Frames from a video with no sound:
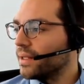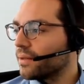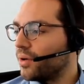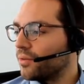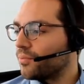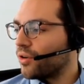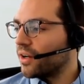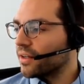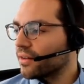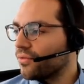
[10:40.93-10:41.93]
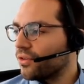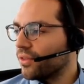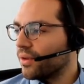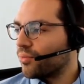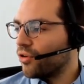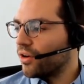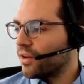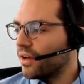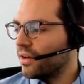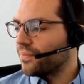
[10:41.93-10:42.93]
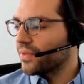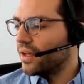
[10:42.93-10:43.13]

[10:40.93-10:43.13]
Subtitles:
upon products for the broader